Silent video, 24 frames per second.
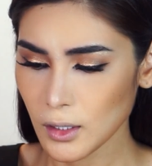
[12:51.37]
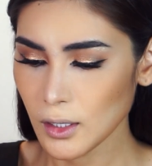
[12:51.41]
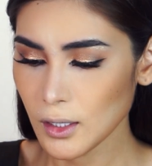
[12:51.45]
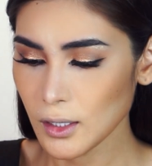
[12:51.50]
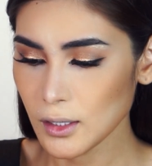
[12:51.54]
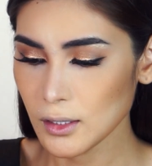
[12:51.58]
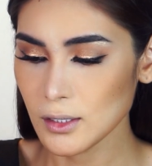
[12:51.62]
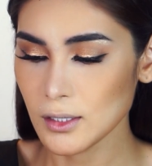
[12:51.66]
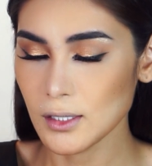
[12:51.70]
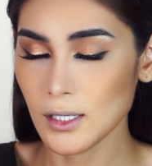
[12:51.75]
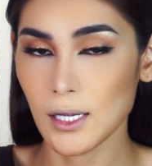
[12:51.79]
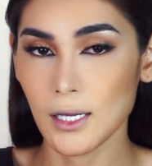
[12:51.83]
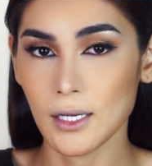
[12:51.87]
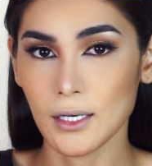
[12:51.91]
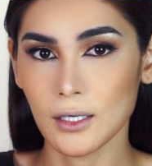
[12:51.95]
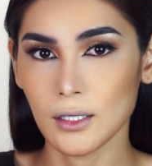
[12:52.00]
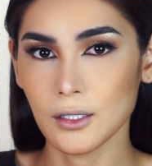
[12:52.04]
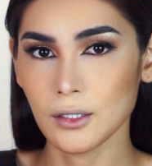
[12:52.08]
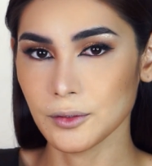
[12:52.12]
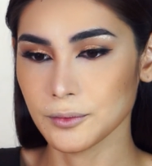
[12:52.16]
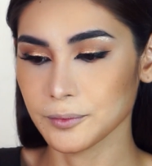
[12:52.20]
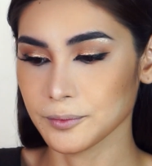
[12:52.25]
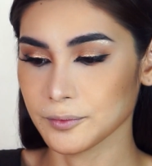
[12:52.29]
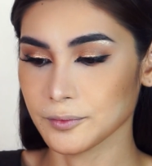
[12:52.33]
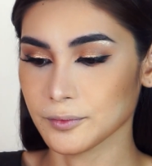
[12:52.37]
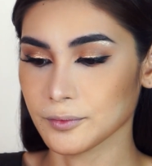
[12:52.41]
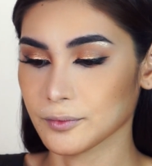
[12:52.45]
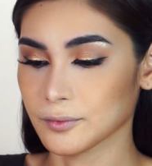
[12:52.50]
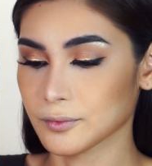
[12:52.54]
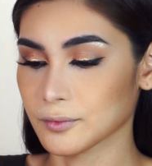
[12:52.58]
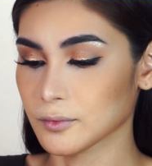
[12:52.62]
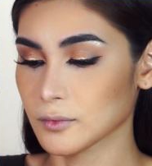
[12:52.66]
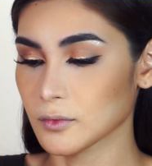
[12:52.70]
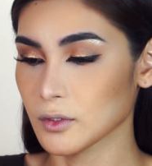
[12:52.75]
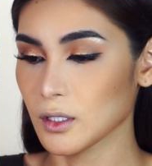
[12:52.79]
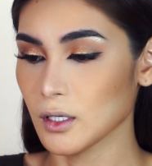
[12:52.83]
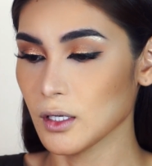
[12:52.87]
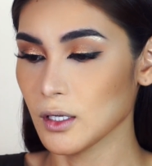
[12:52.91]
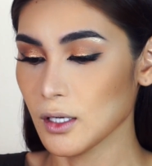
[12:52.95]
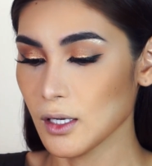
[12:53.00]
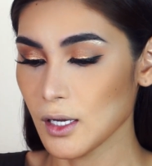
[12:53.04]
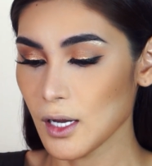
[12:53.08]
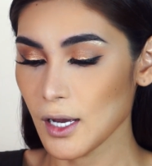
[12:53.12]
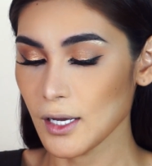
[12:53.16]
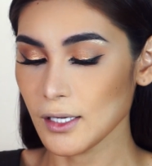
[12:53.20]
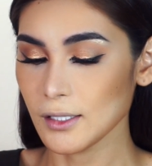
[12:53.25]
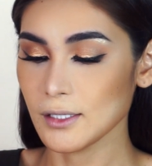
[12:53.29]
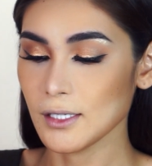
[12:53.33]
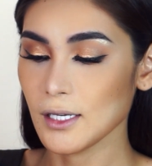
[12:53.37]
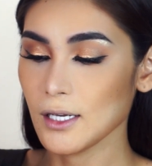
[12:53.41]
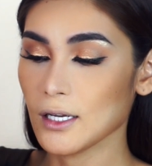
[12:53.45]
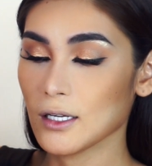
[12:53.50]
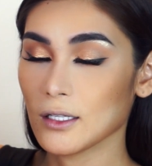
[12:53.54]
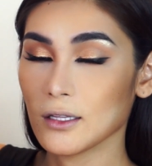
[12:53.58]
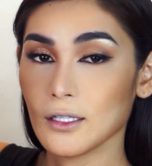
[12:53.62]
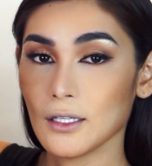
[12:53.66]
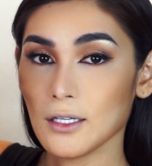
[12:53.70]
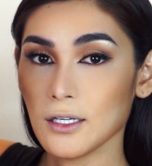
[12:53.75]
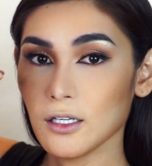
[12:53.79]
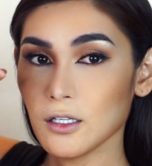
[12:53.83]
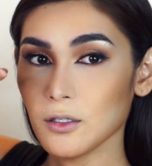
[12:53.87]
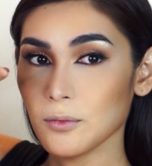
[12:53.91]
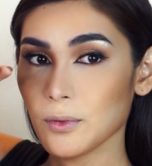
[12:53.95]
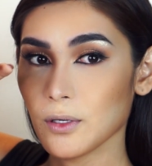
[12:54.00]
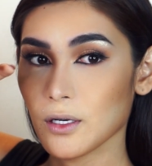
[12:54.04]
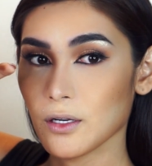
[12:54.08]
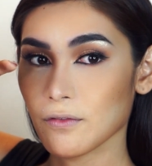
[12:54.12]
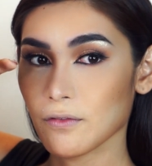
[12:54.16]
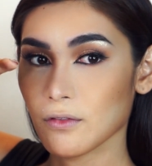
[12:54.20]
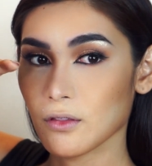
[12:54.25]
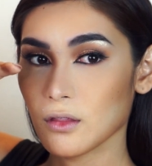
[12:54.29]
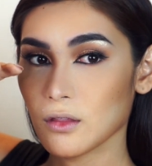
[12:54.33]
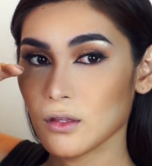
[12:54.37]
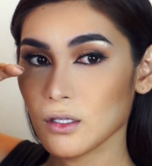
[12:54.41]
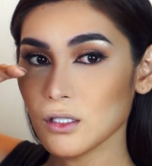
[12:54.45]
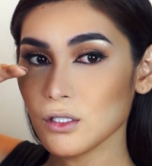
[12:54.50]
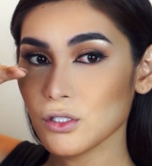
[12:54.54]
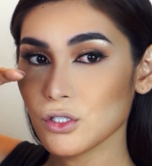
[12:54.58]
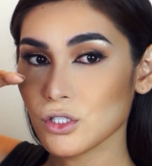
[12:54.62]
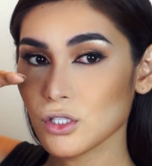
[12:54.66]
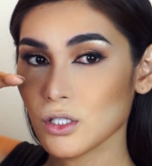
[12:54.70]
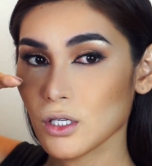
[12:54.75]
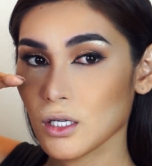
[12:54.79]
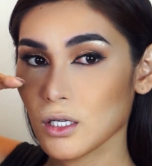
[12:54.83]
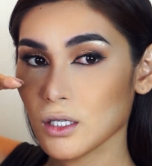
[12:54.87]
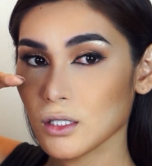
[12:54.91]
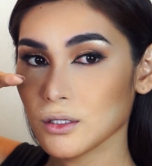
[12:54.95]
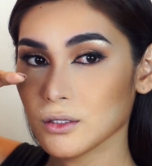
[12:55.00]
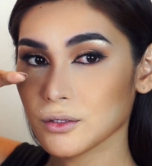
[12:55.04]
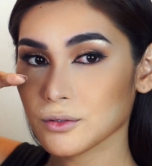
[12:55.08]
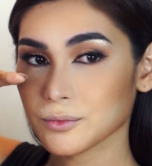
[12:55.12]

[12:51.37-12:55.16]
And then I take a little bit of this shade